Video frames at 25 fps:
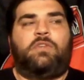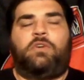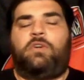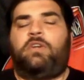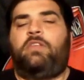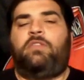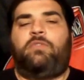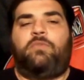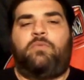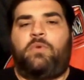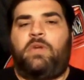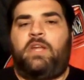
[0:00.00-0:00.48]

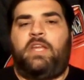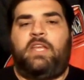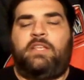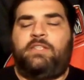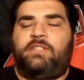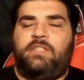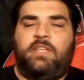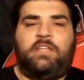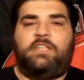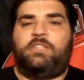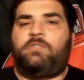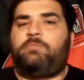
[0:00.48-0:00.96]
33,
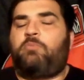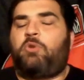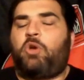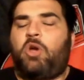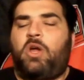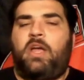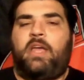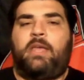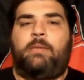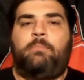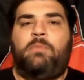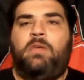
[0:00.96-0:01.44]
he's in his
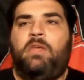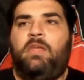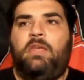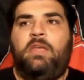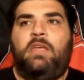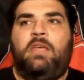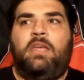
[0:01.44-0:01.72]
prime,